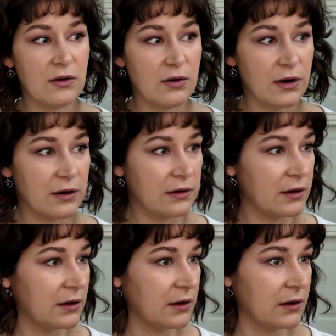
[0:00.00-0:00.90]
or
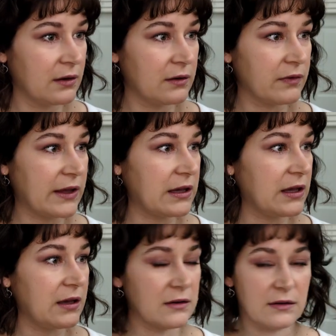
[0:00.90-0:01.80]

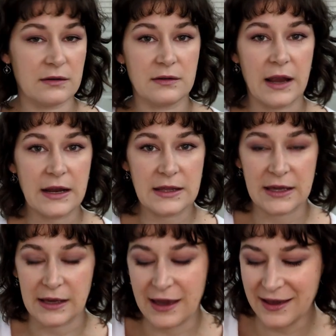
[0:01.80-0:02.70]
flaky or
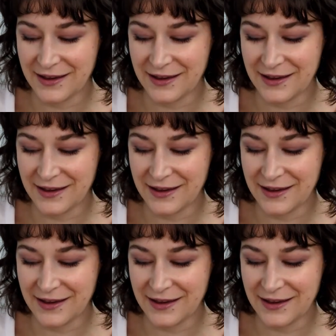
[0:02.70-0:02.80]
anything.